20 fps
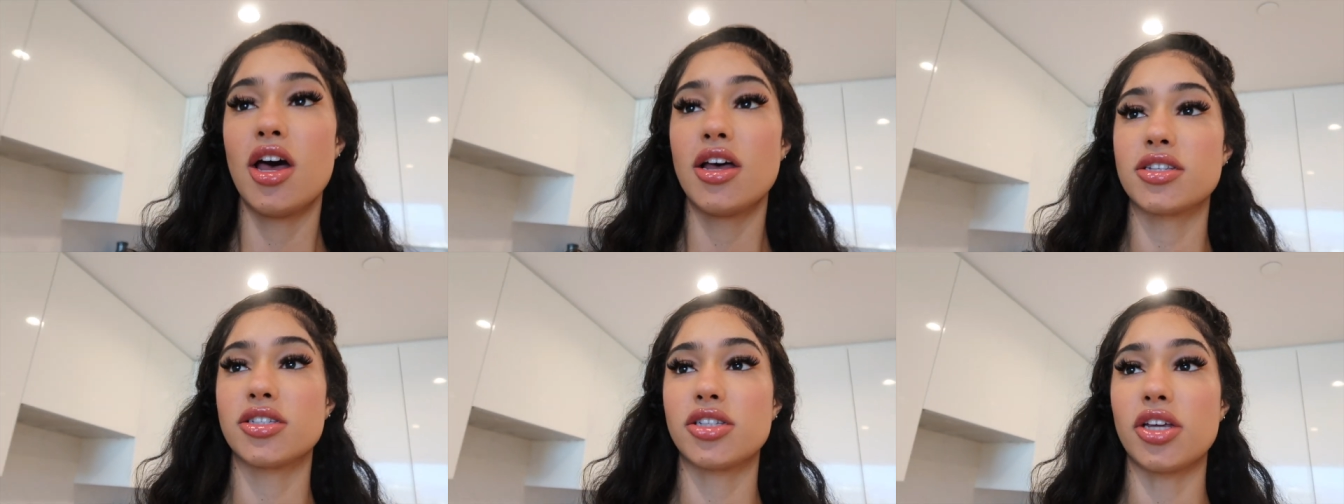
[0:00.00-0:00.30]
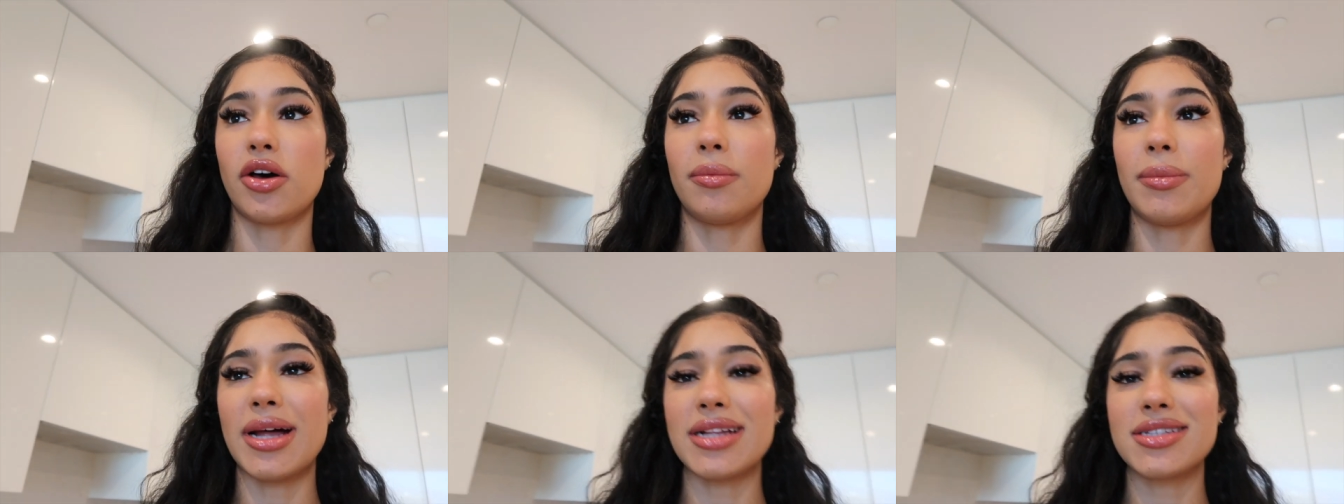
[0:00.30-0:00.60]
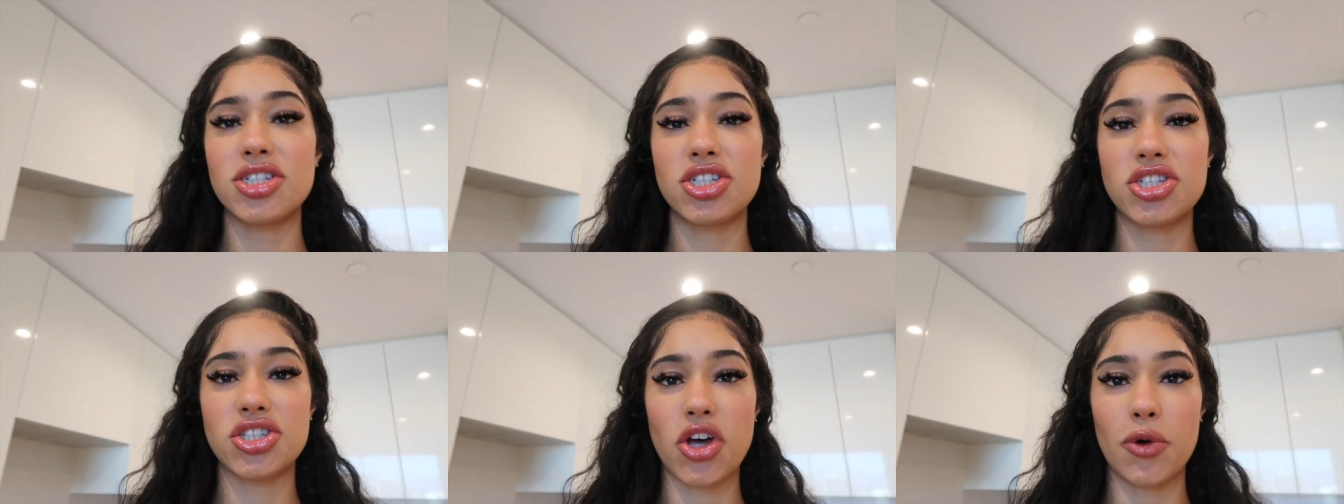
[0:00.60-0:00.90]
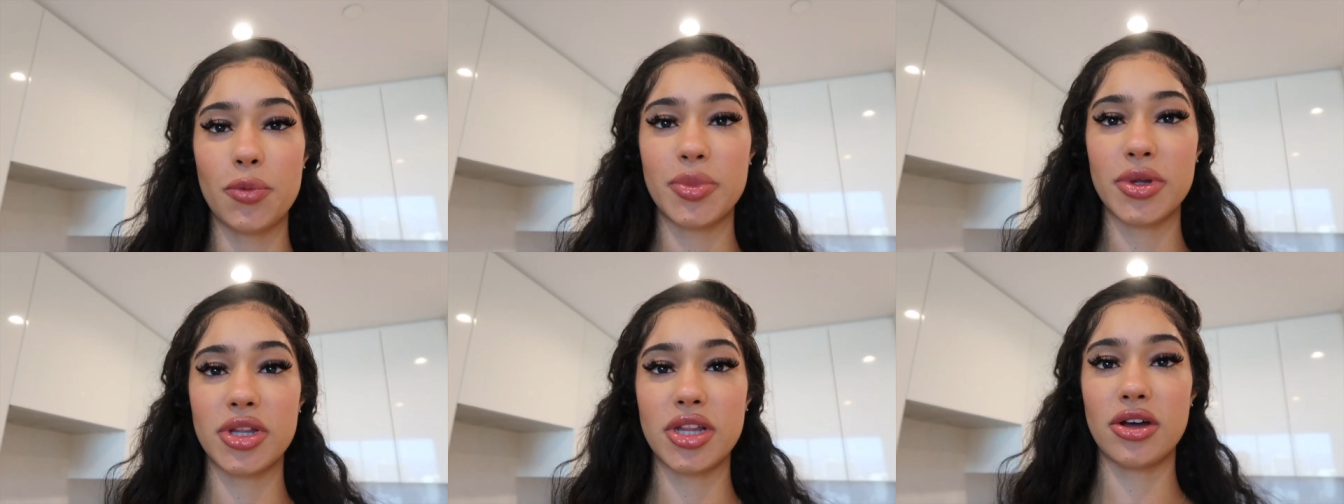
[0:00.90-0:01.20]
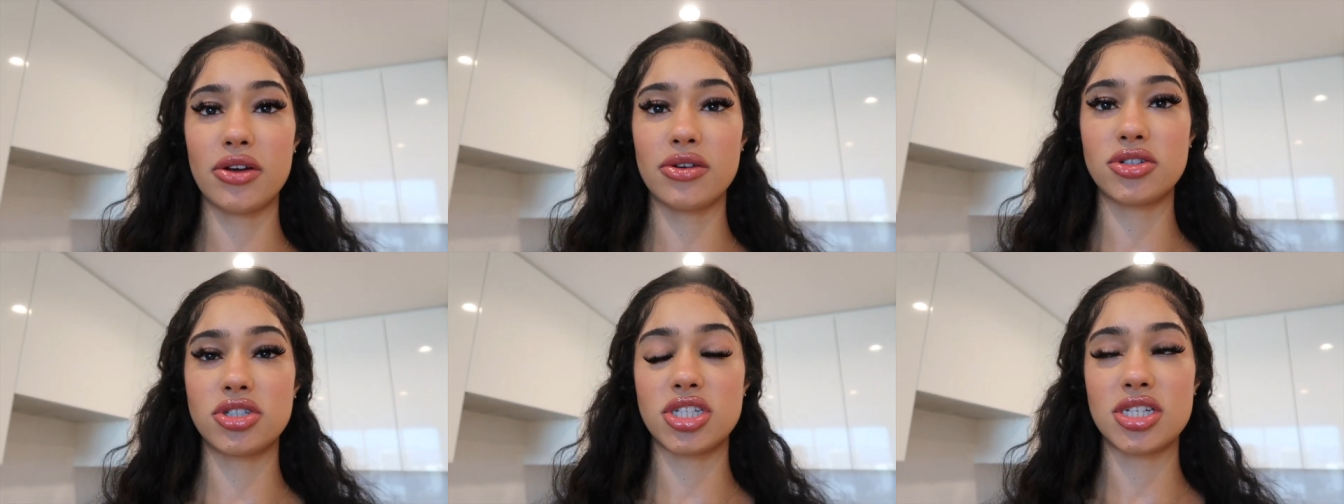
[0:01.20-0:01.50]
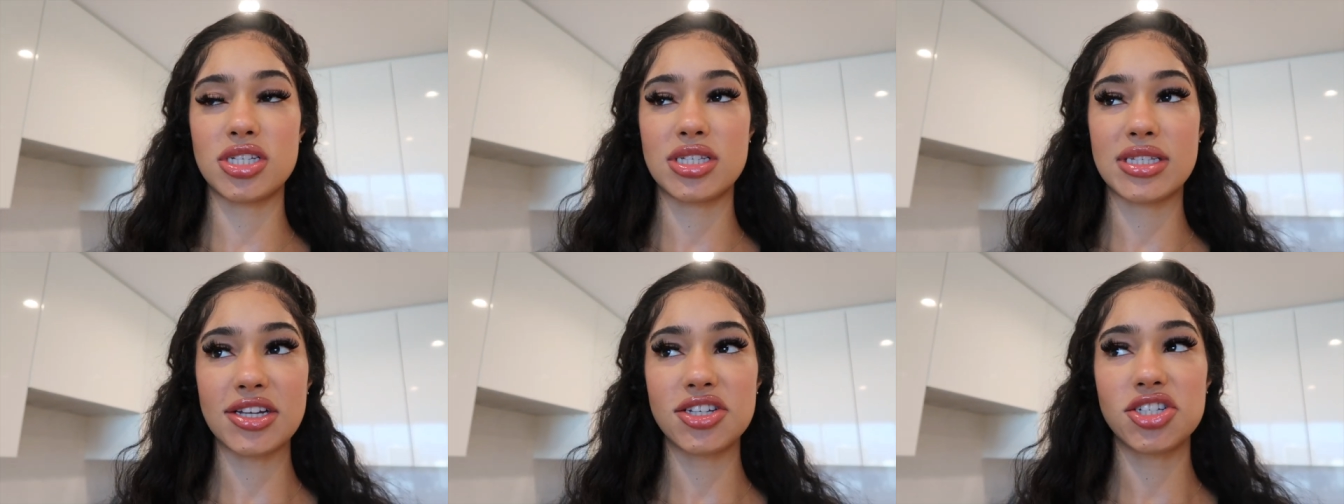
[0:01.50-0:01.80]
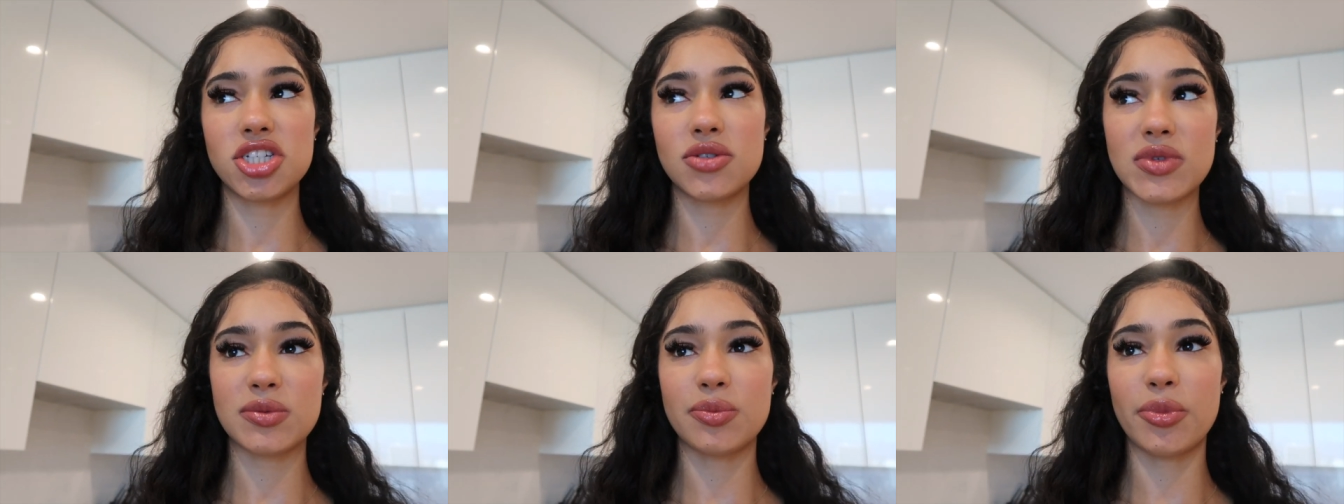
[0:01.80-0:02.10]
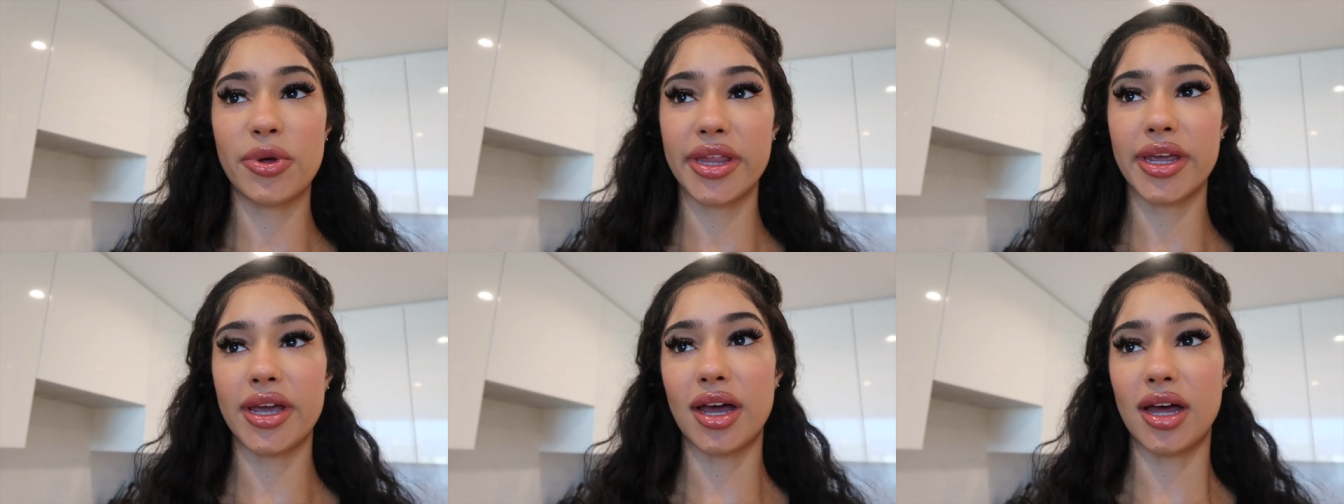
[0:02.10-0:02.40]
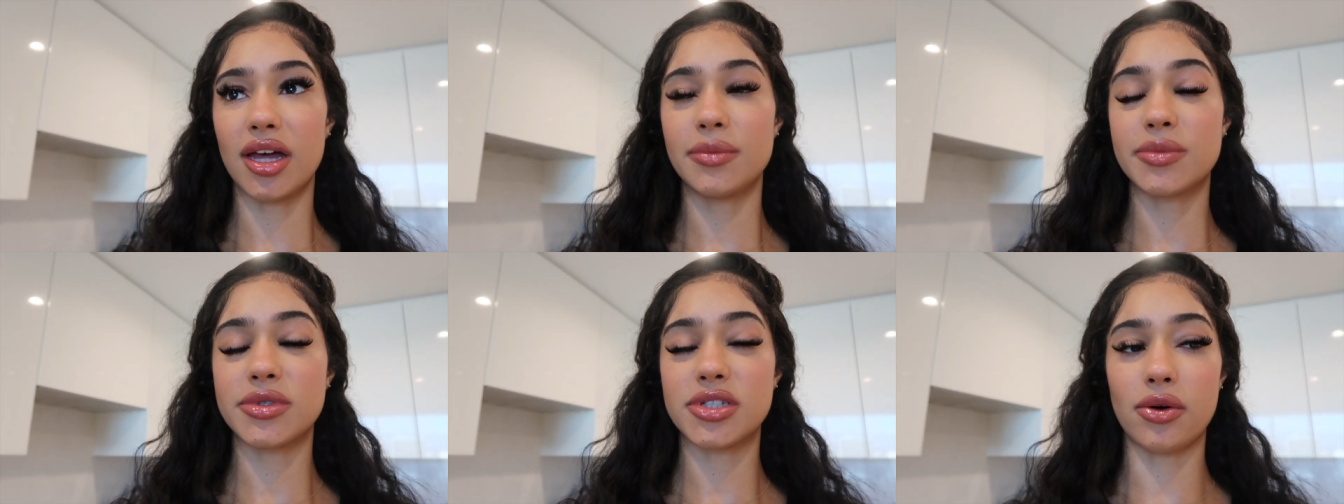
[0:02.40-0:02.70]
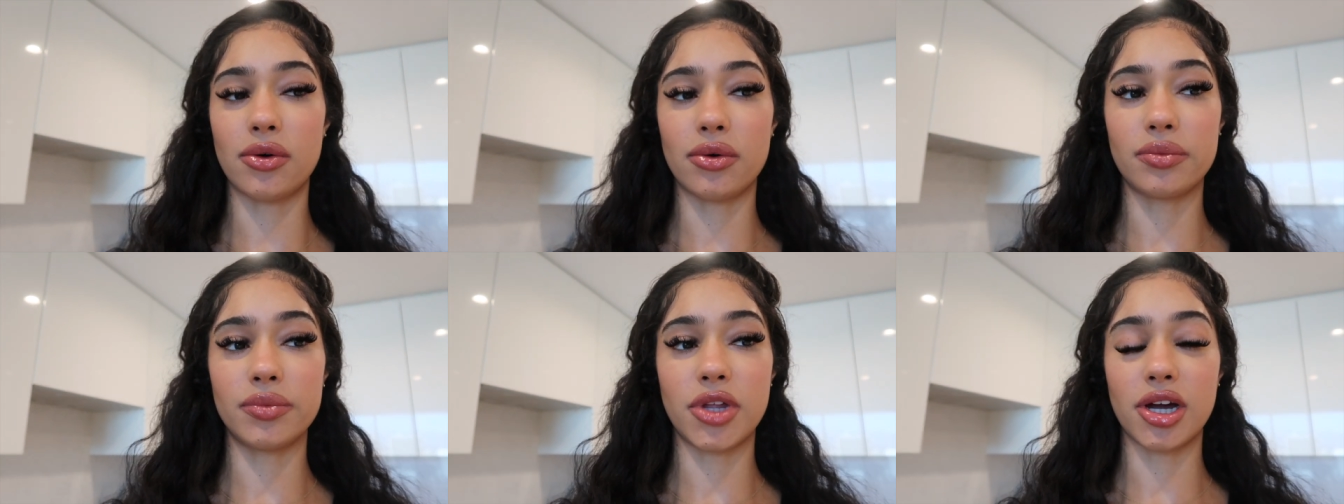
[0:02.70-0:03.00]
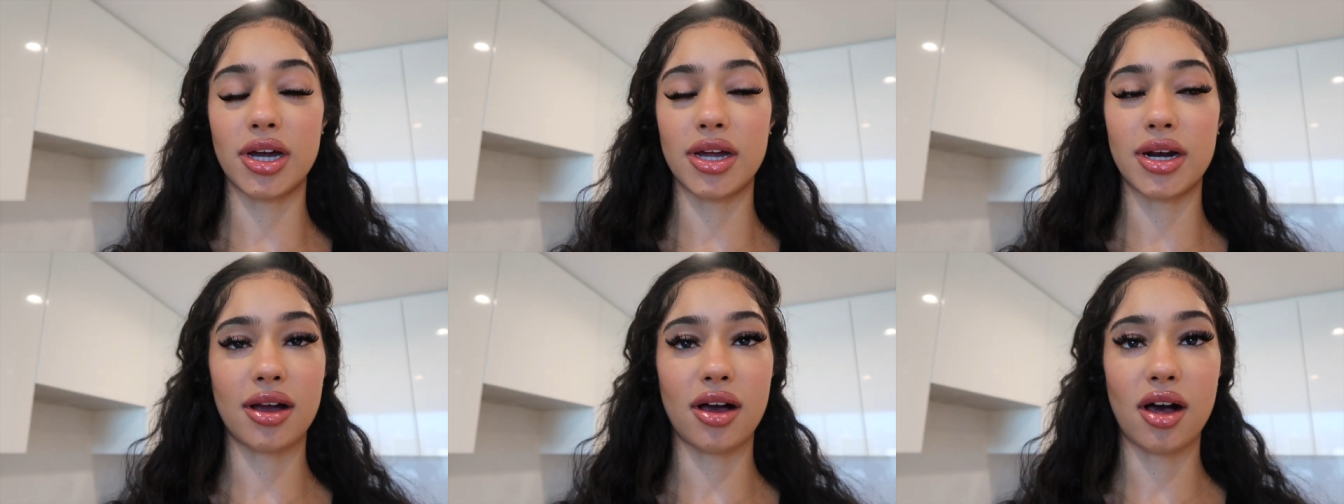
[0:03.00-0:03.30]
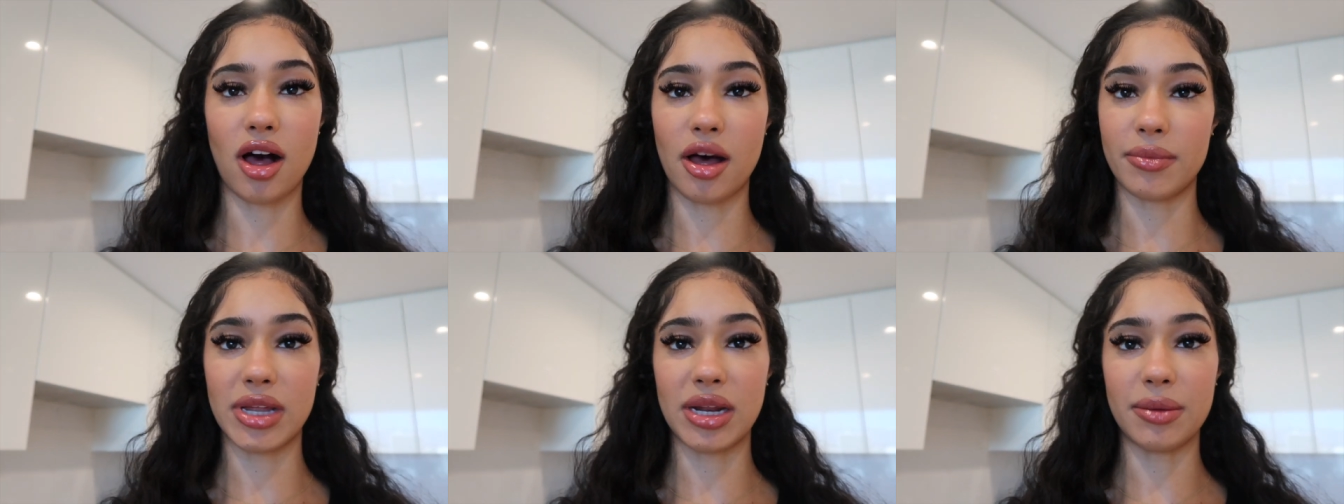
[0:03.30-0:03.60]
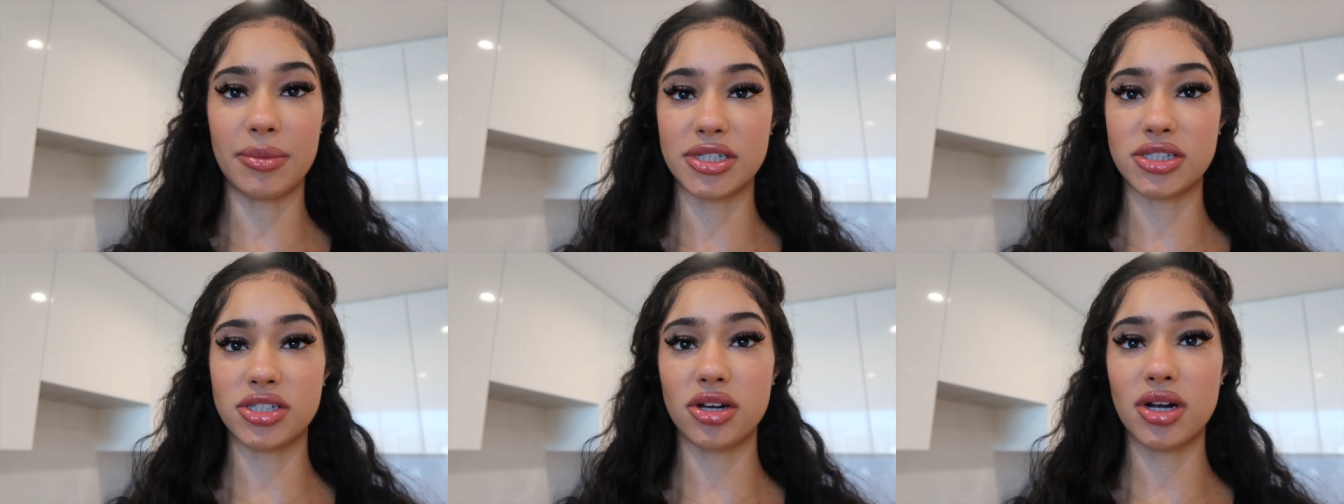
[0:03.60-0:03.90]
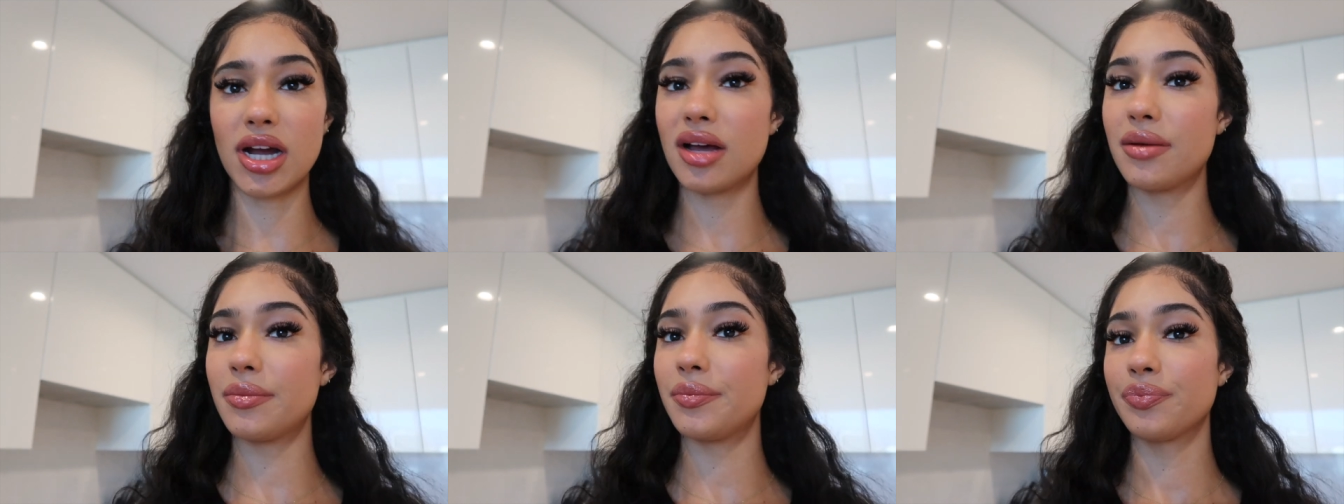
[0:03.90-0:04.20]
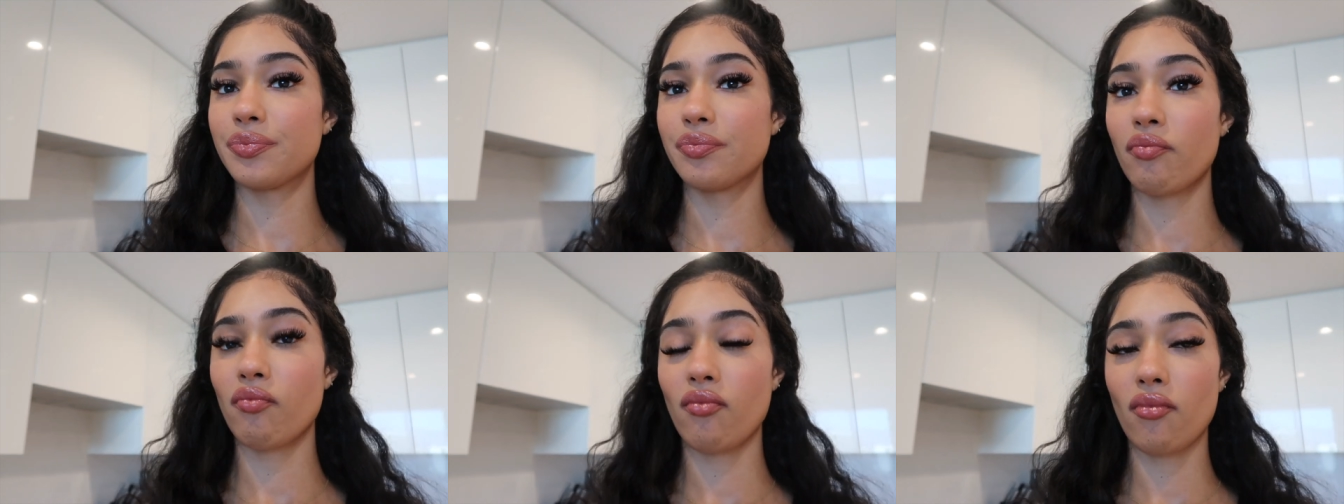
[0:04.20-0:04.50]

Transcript: So I'm about to just open those. She said she was pulling up, so they're gonna call me to buzz her up.